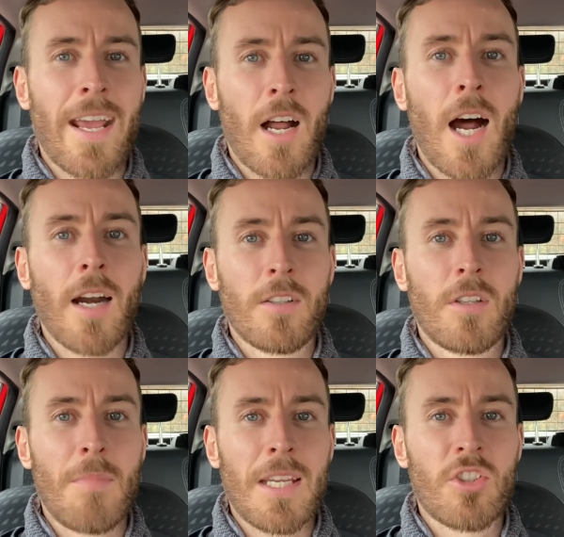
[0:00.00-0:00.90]
hard
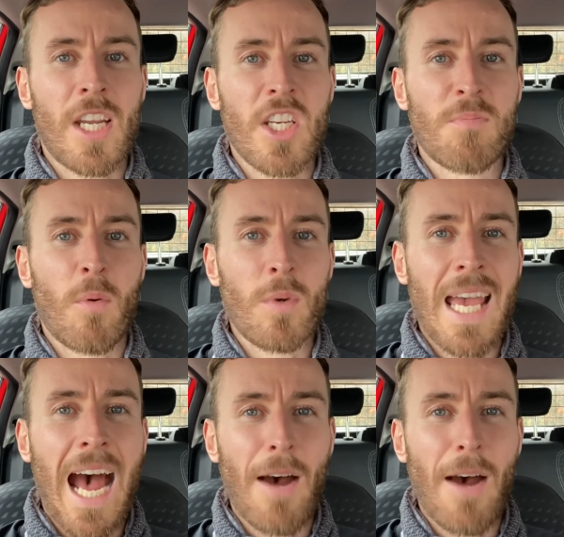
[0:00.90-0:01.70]
to make change, but we have